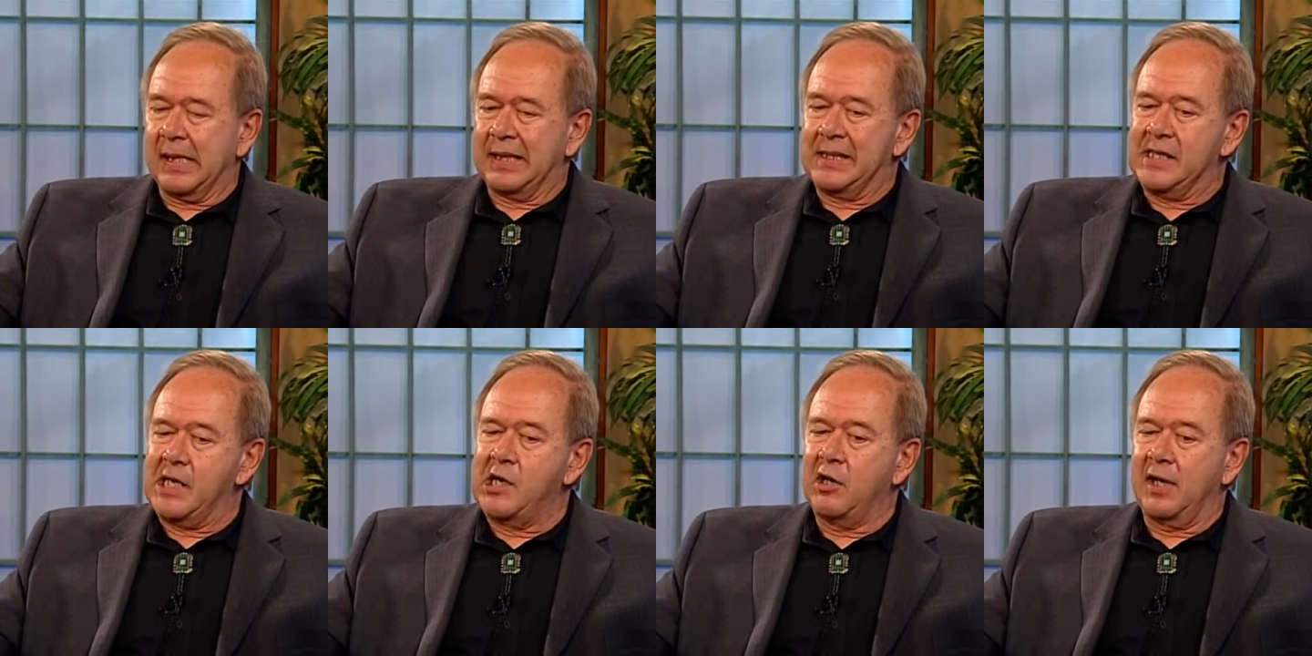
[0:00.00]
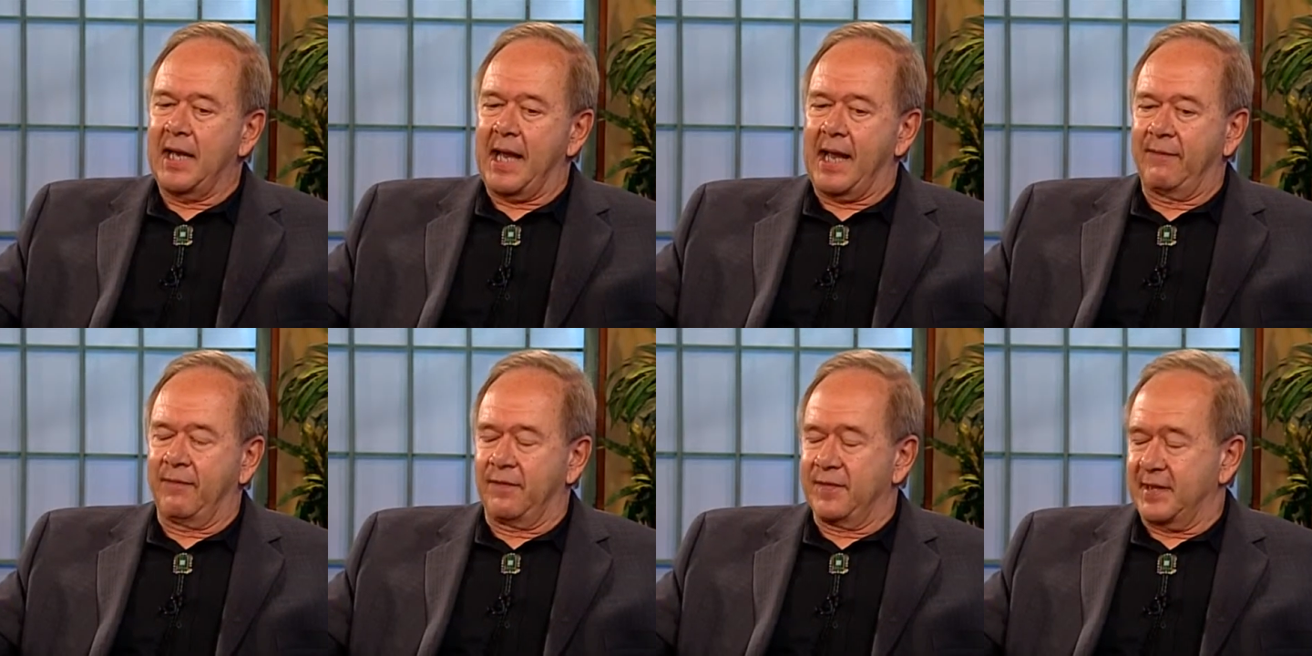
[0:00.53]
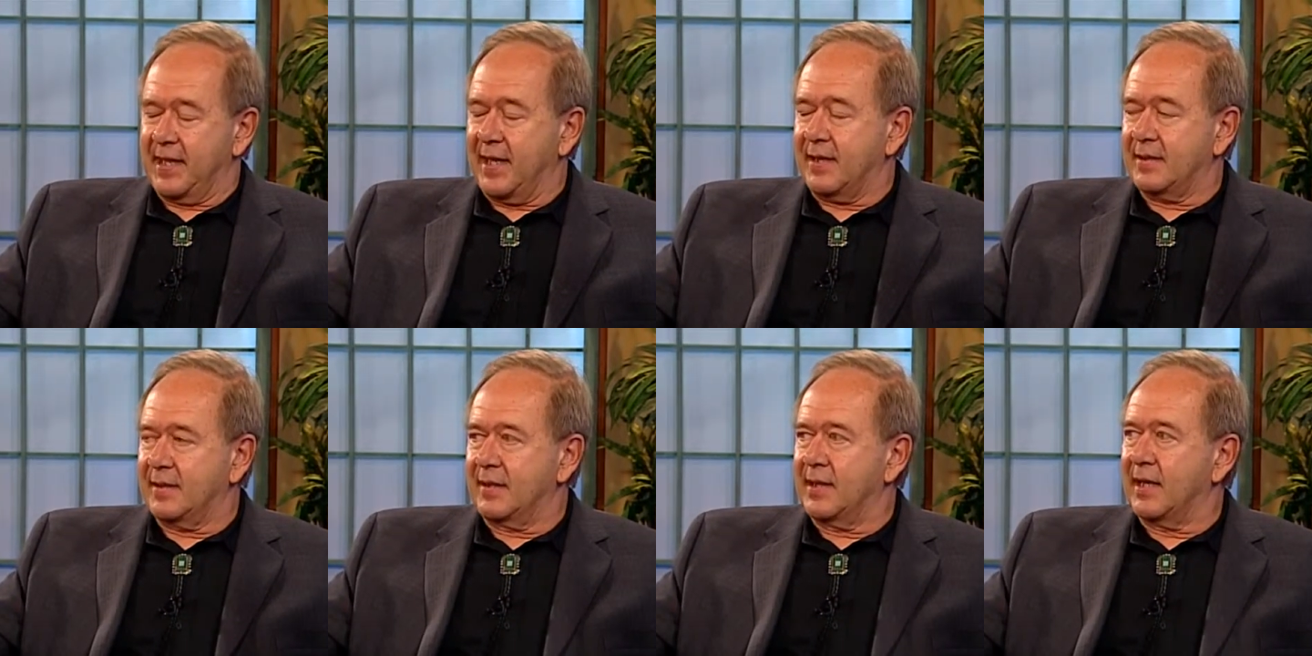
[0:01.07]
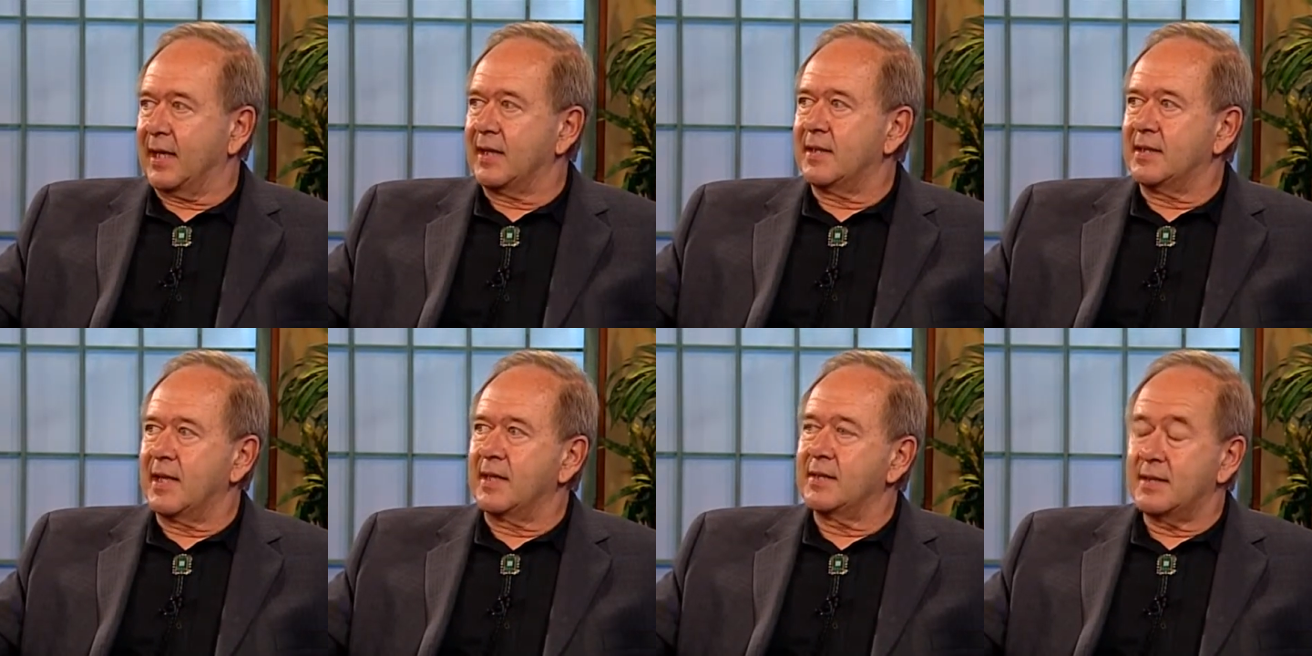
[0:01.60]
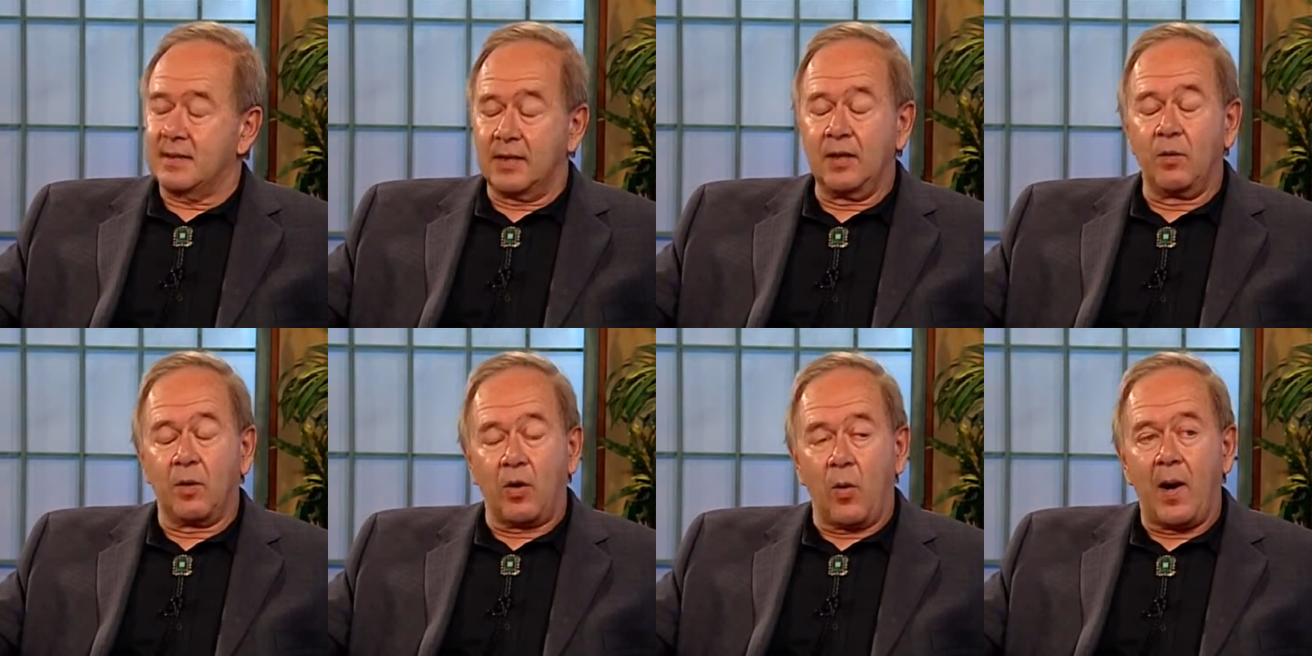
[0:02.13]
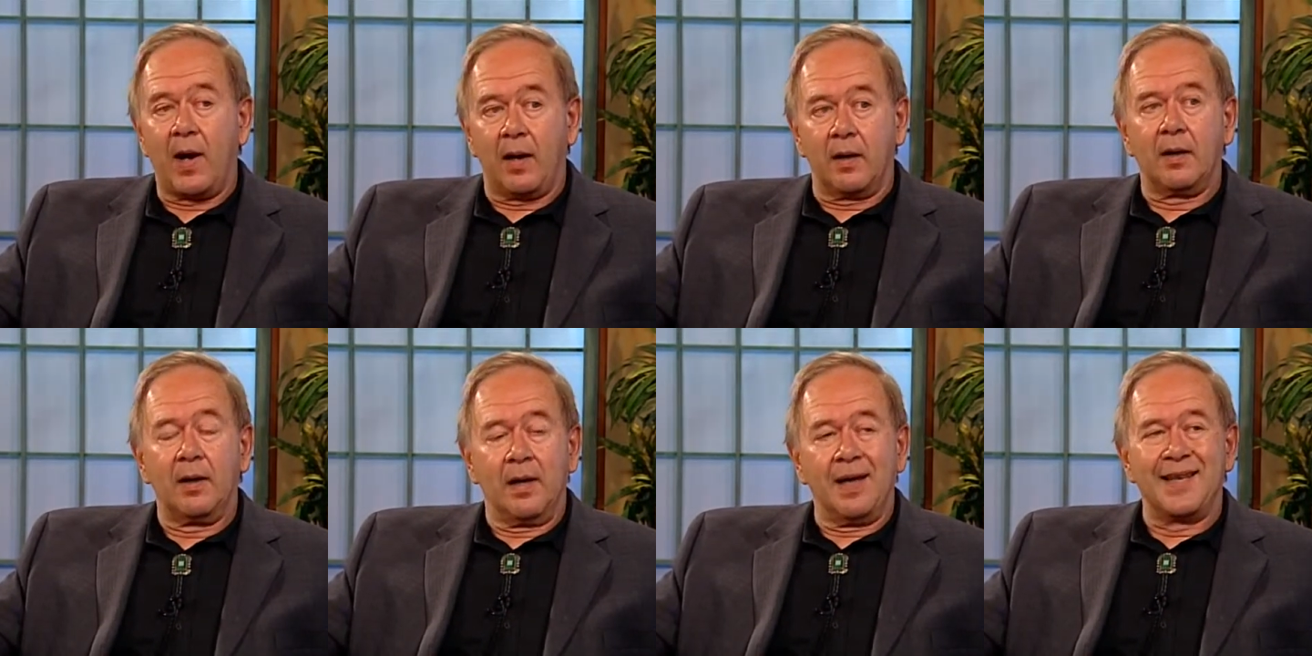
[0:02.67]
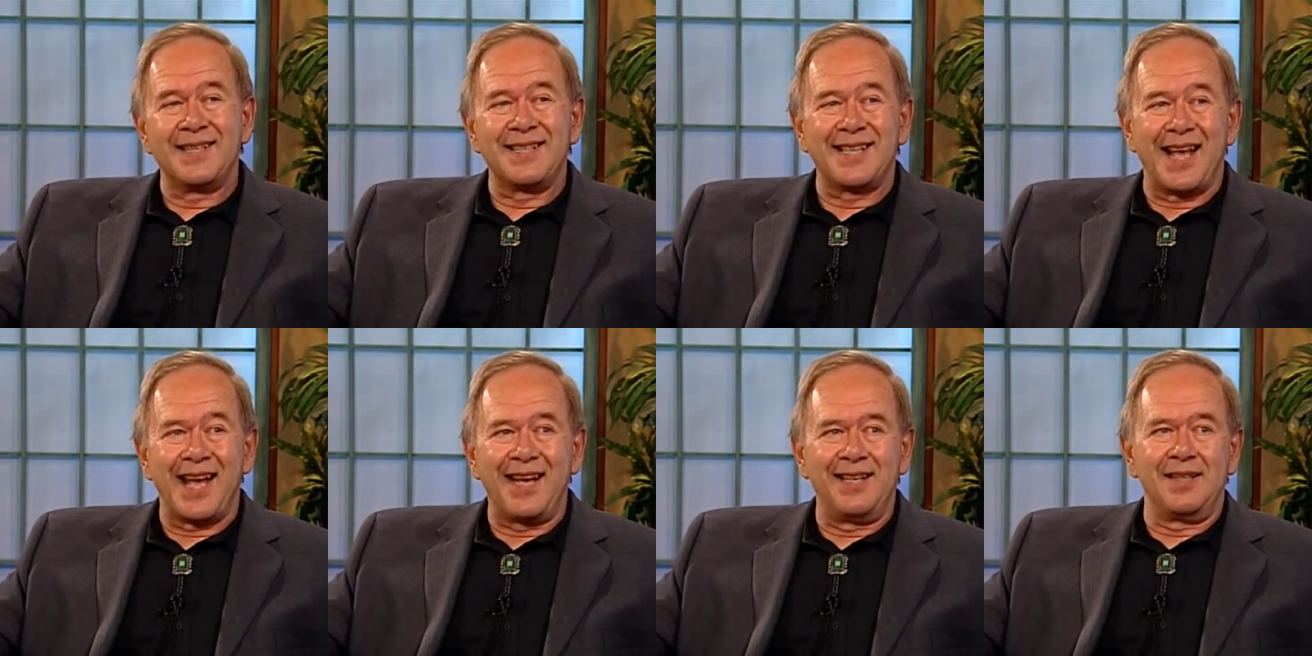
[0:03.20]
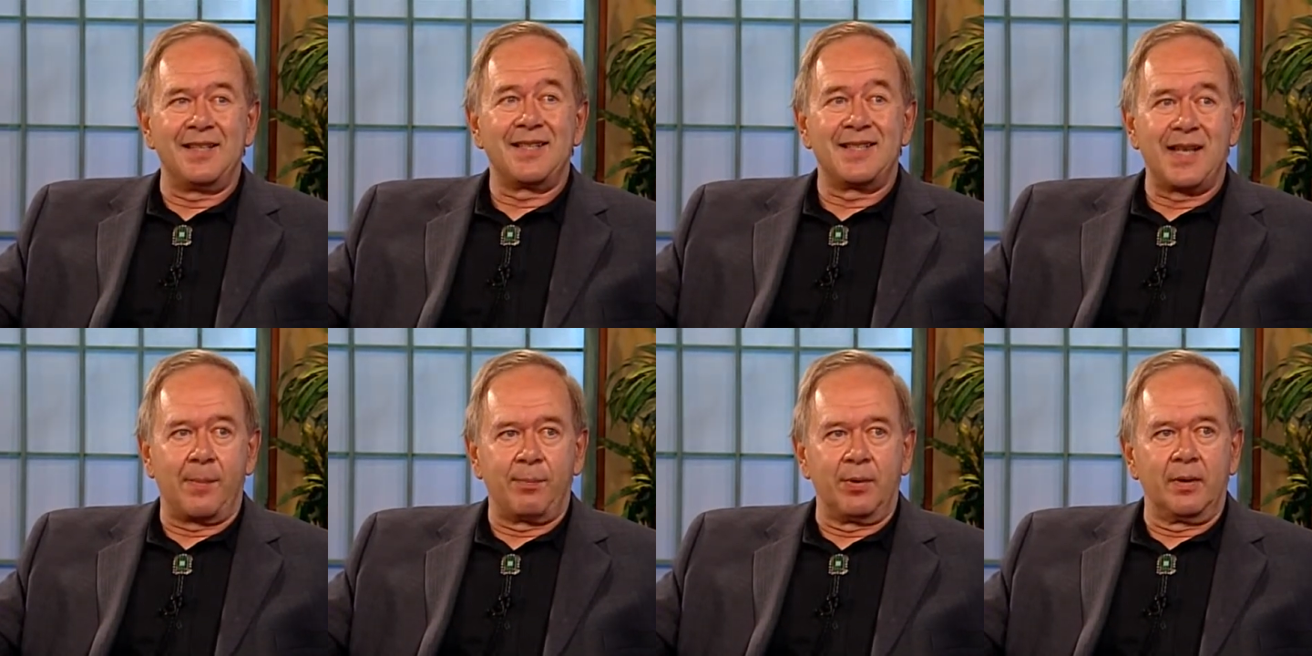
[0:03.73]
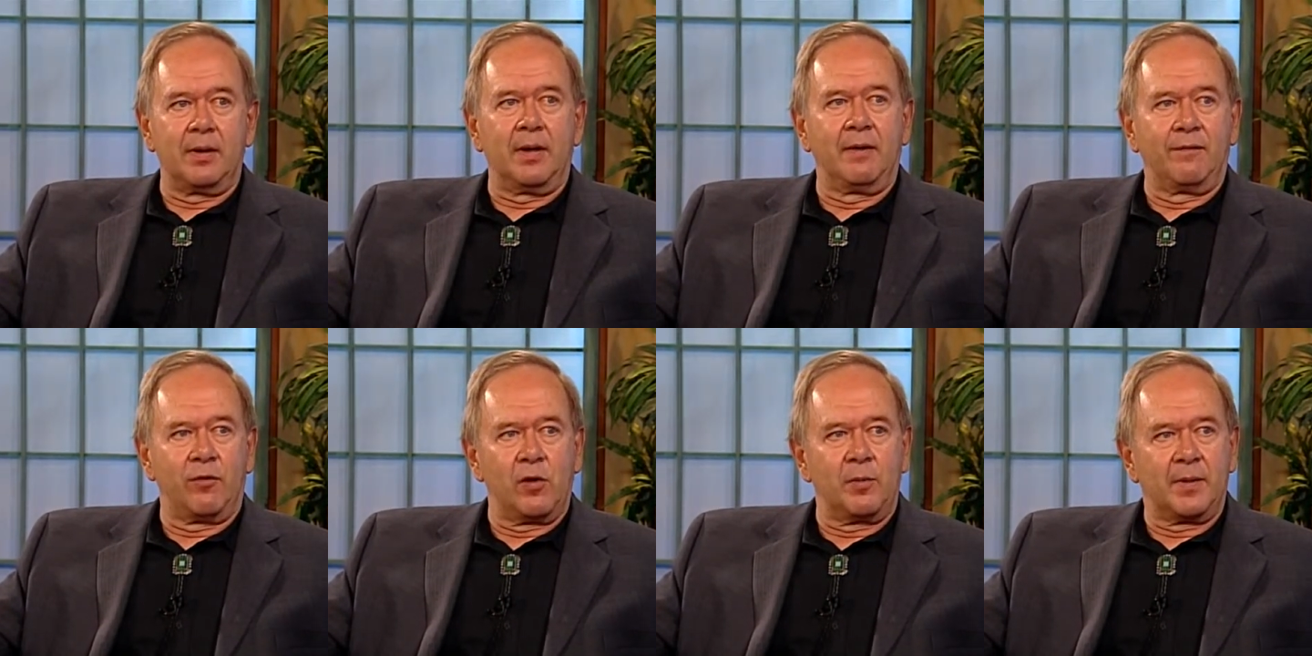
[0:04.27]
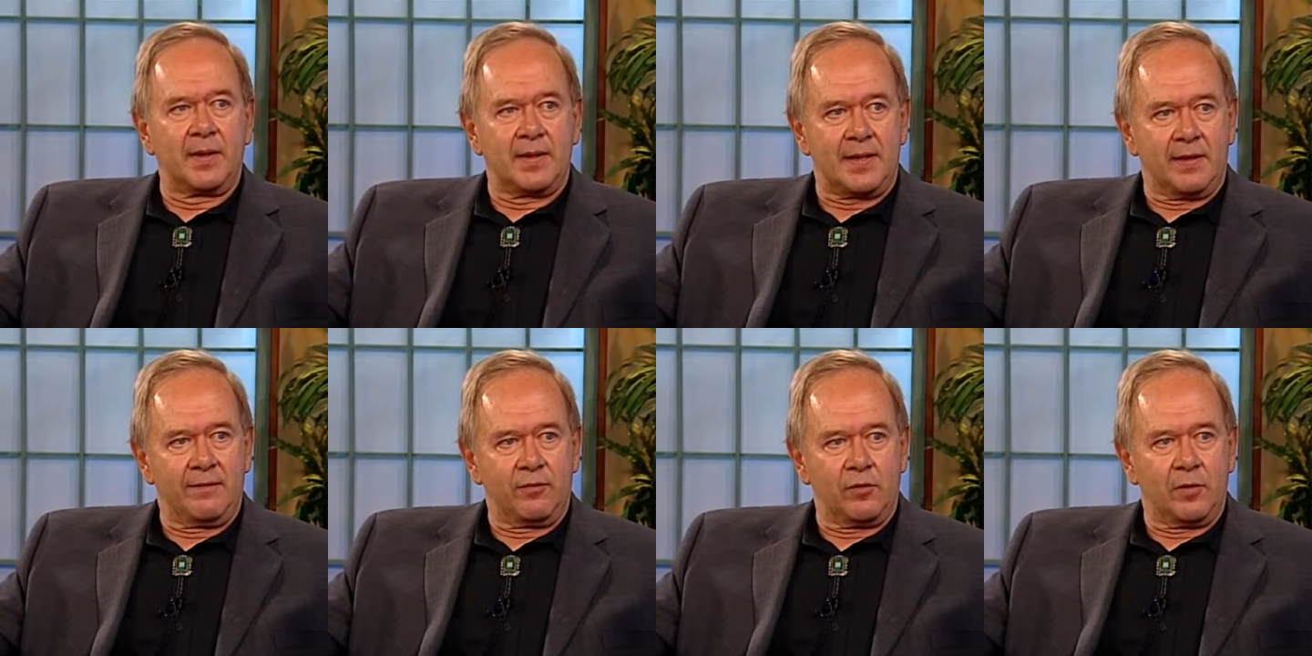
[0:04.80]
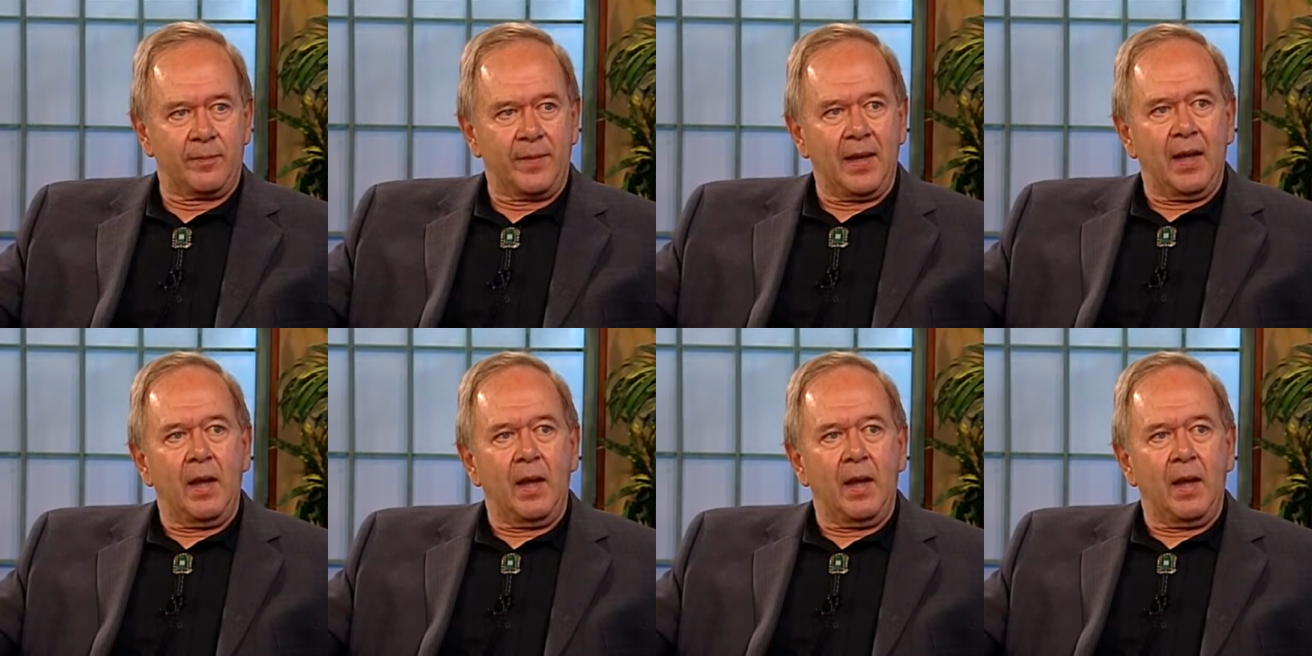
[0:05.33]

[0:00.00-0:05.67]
nearly half of states in the United States still required a signed, separate informed consent form.